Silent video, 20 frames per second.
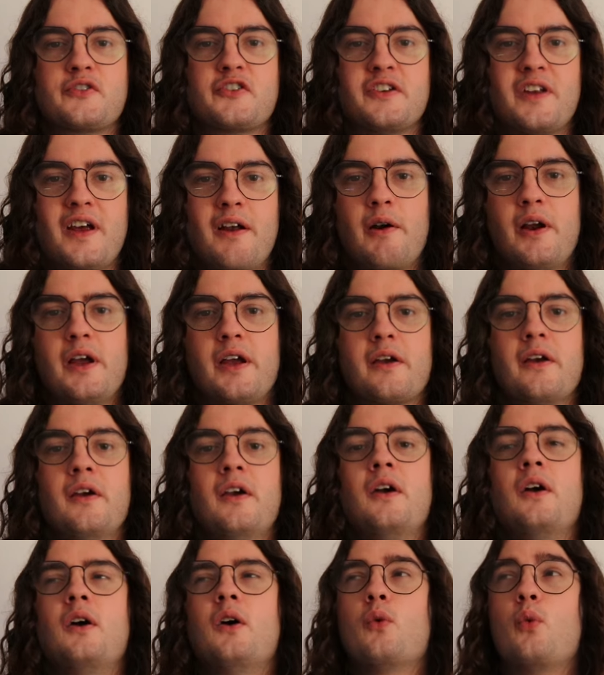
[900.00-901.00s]
generic
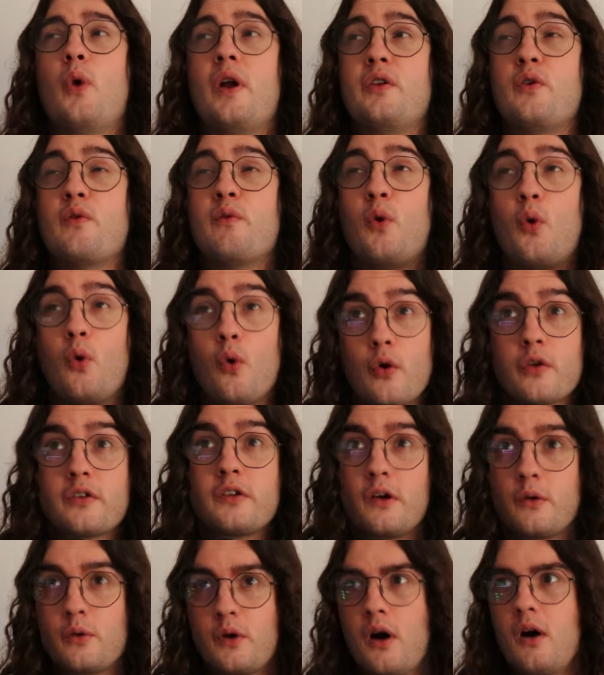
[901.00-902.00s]
when you've
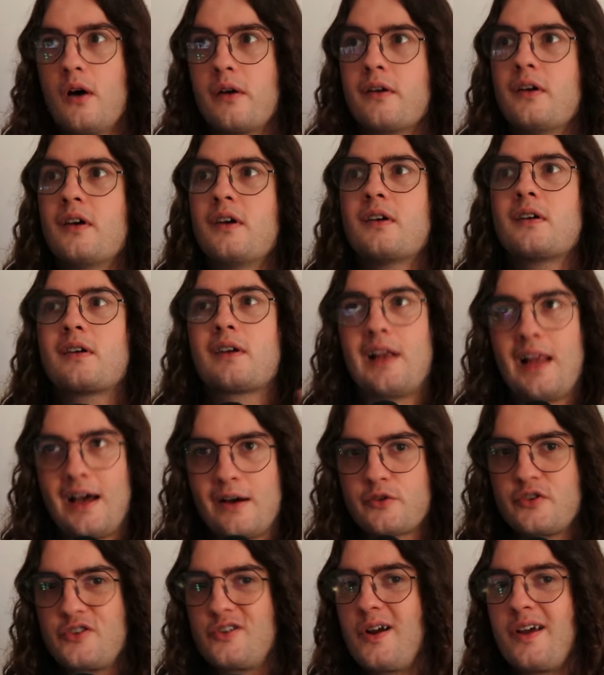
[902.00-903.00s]
also got
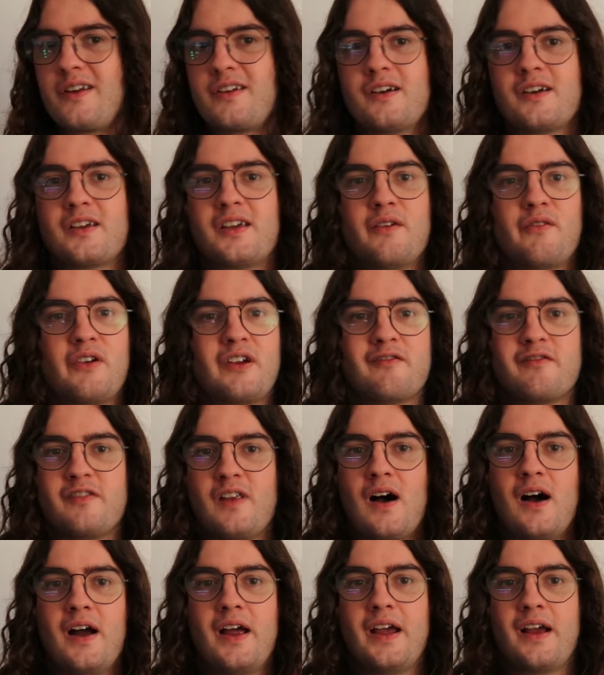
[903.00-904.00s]
Cloud Shredder giving
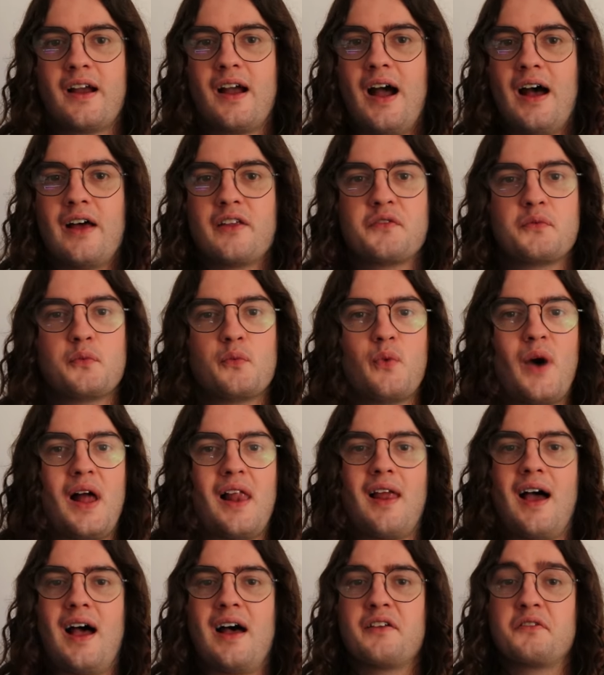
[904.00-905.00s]
flying, as
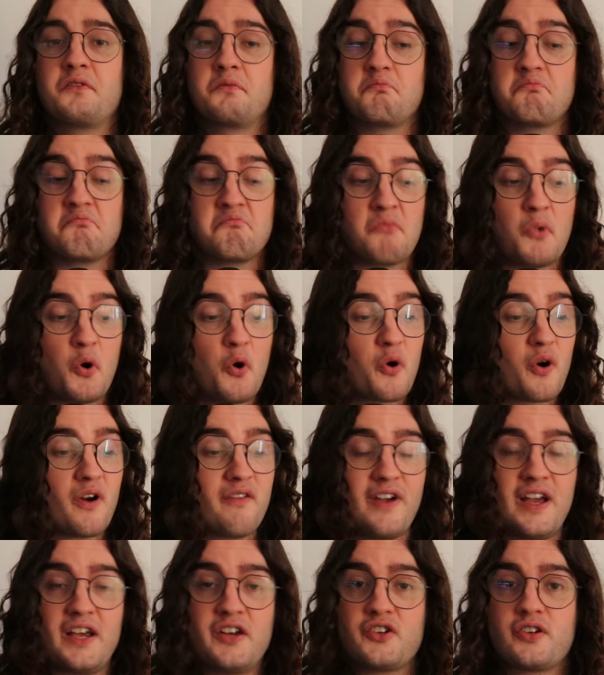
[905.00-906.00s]
well as more
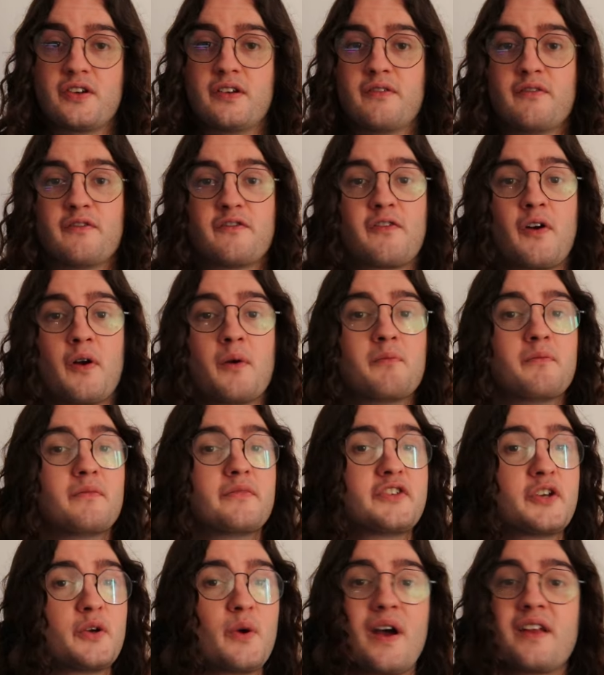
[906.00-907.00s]
evasion from
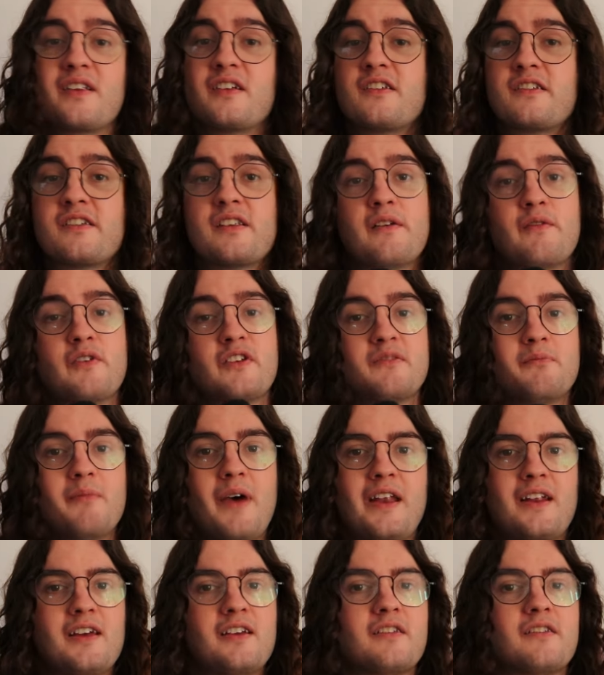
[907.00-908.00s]
Two-Headed Sliver's
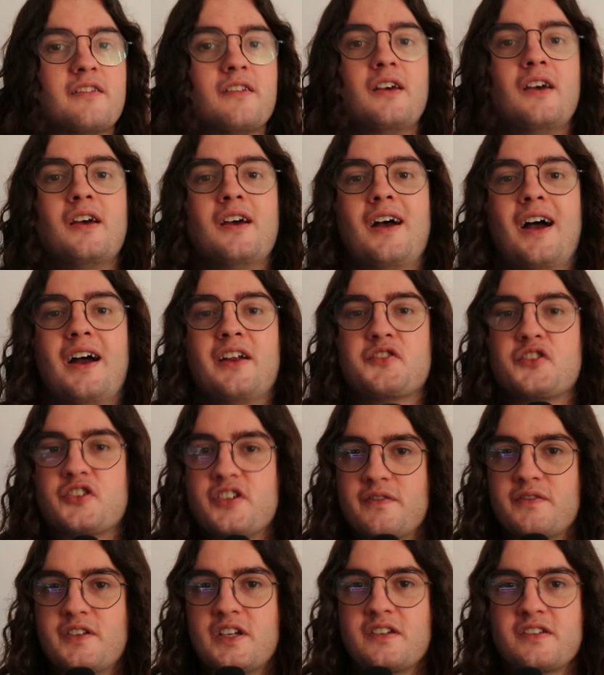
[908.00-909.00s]
Menace, and
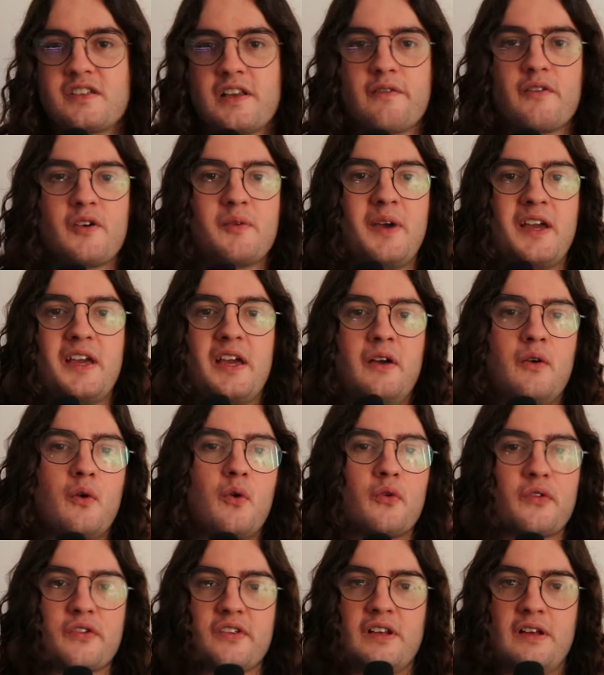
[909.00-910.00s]
Shifting Sliver making
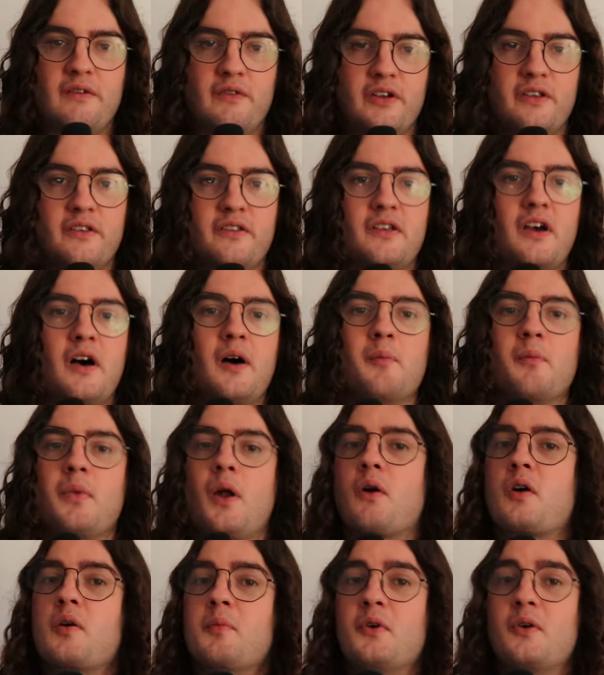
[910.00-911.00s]
all slivers
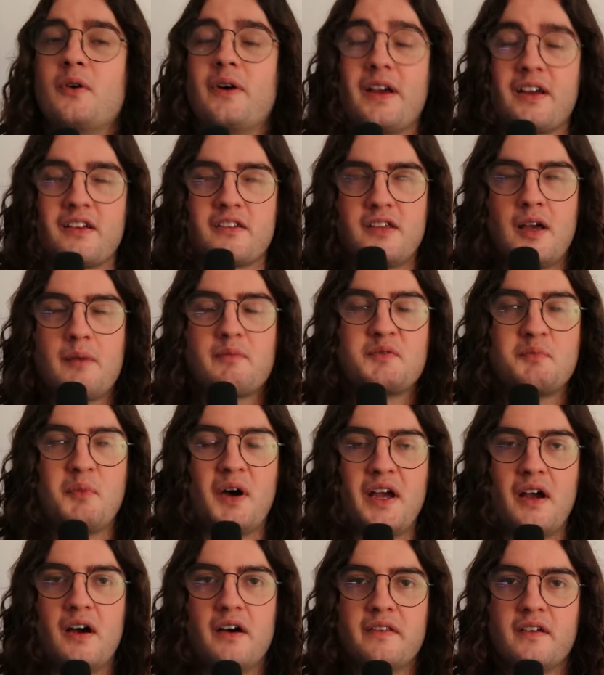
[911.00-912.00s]
unblockable except
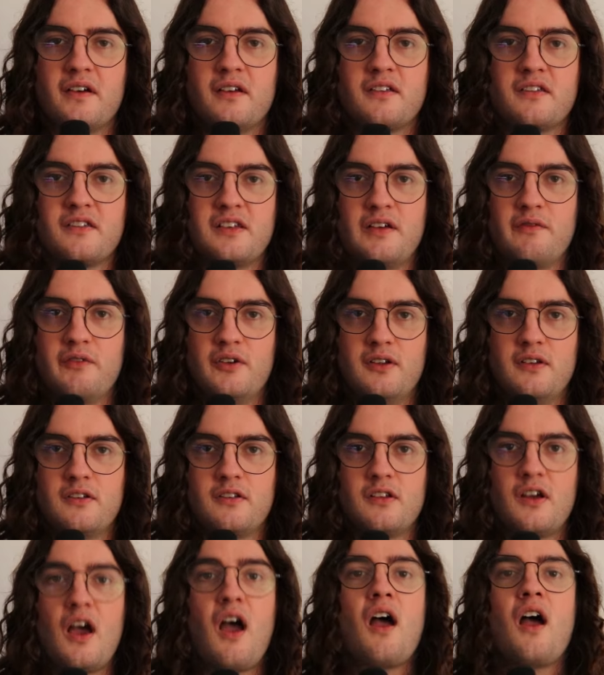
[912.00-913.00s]
by other
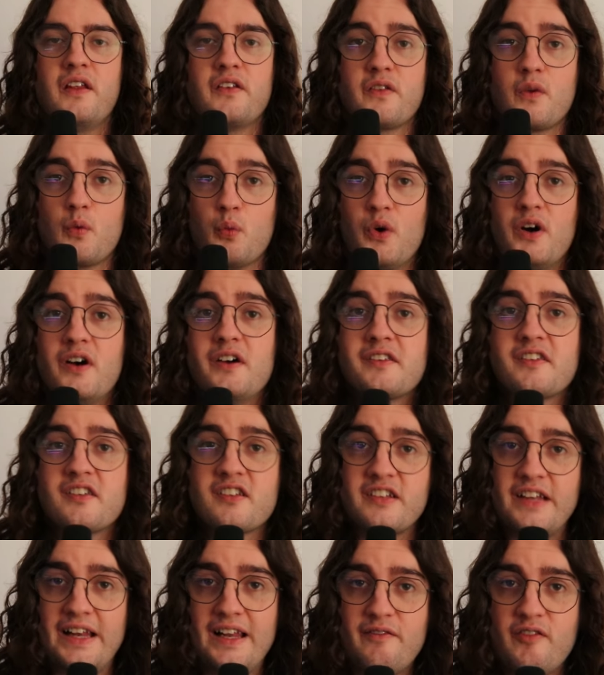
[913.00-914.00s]
slivers. Is the word
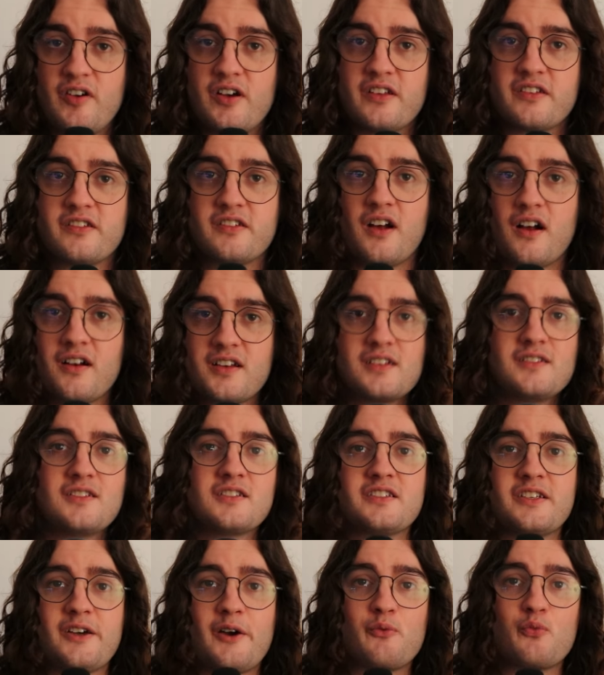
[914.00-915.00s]
sliver starting to
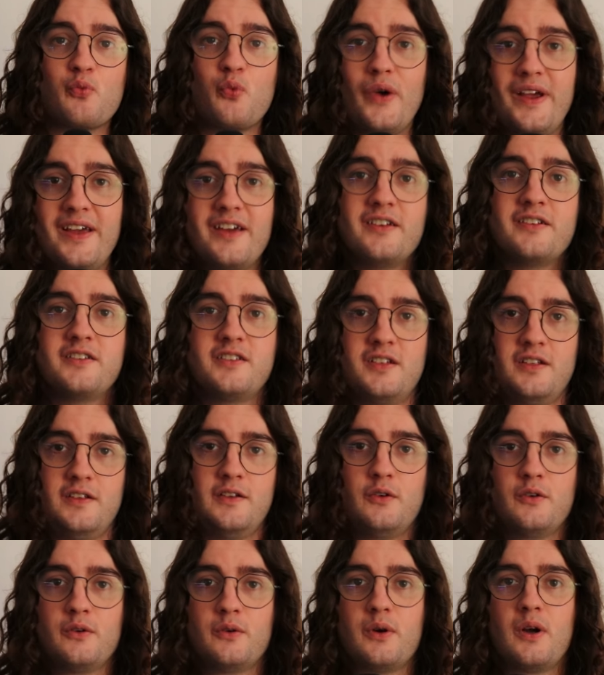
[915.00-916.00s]
sound weird to
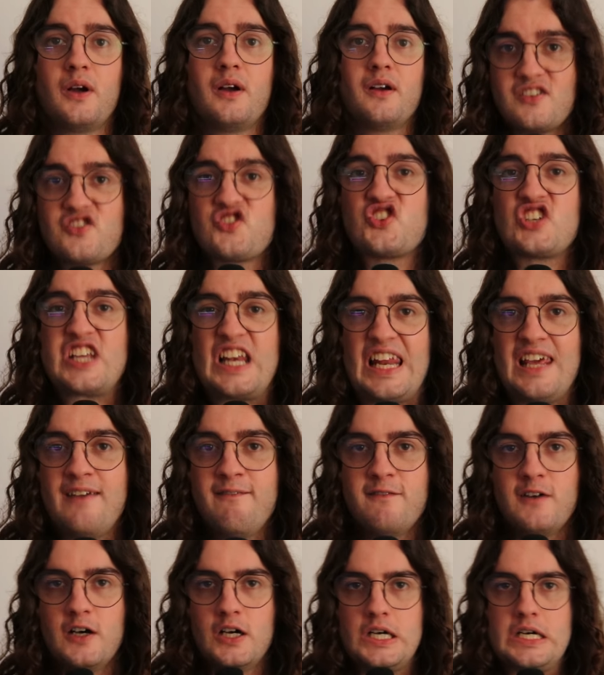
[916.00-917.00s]
you?
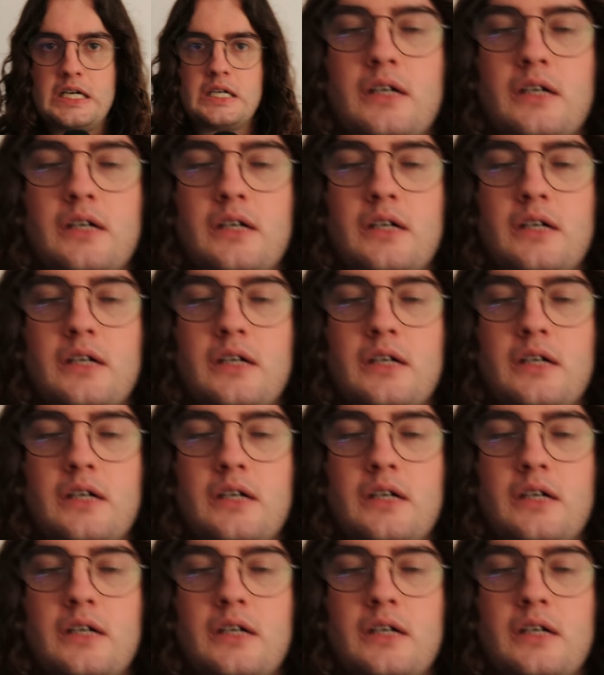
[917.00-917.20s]
Sliver.